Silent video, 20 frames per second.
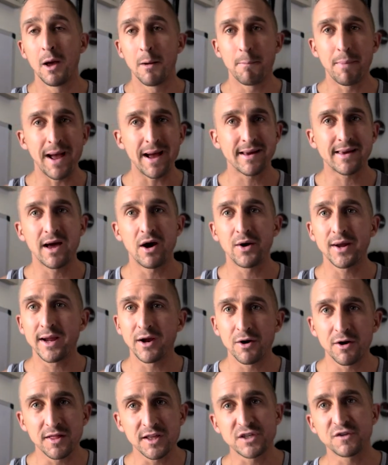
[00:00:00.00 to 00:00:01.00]
back out
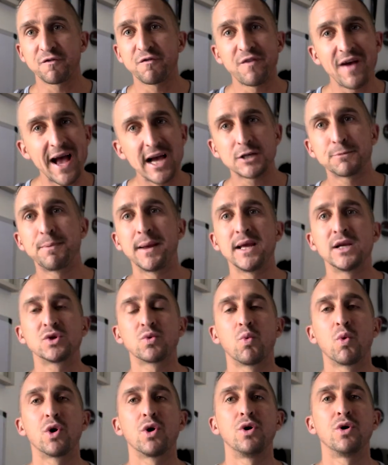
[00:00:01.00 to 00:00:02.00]
here into this
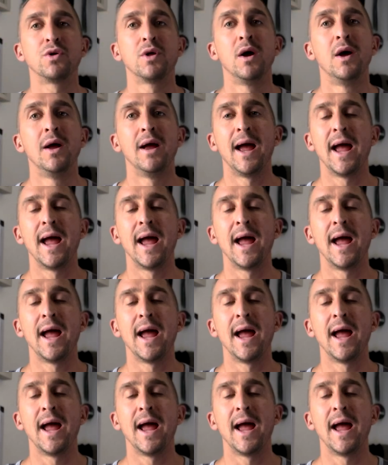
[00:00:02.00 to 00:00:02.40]
fast-paced world,